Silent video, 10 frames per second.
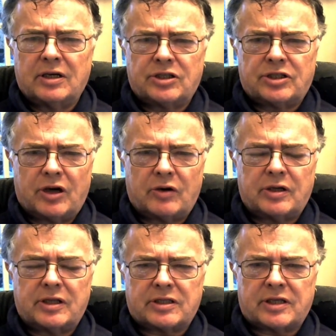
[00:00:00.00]
children
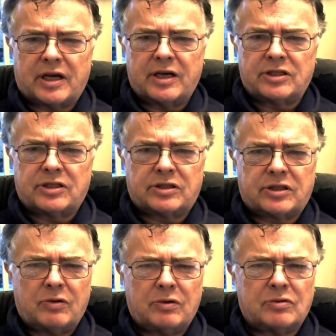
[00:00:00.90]
at this age
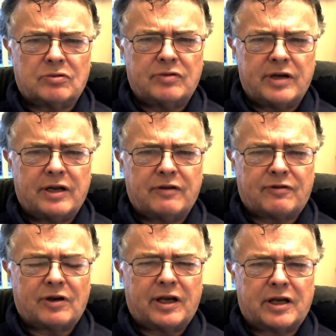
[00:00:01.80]
don't really
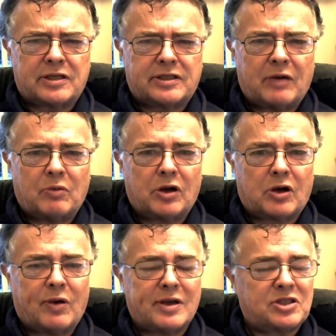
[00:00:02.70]
fully understand what a
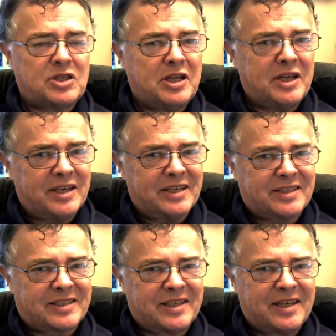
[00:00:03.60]
question is.